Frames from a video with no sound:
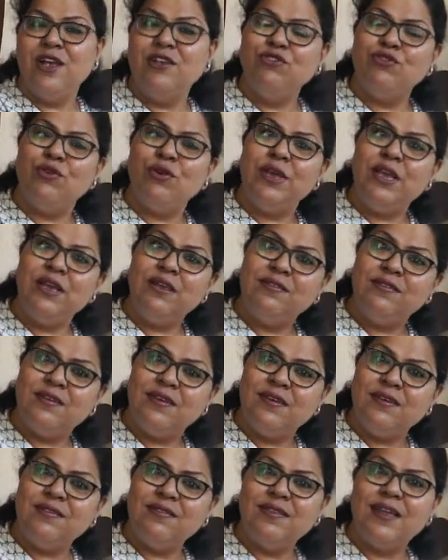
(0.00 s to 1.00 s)
So he
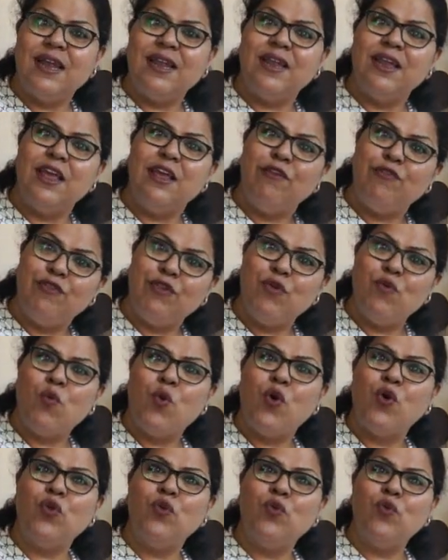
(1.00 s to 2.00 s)
says that if you
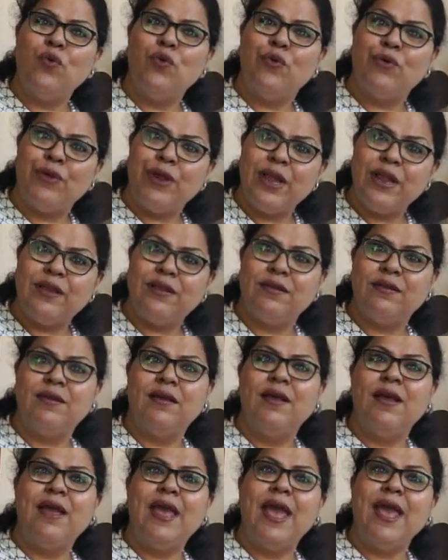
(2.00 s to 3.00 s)
want to create
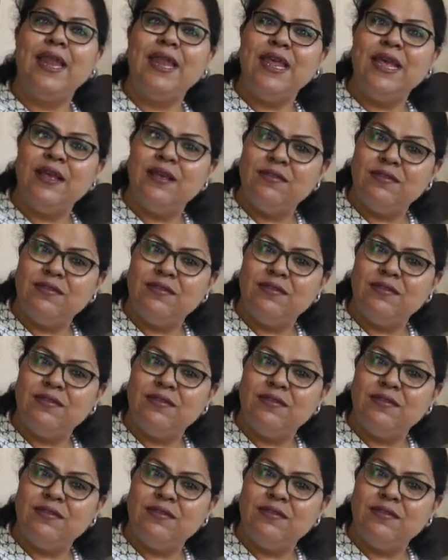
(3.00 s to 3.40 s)
any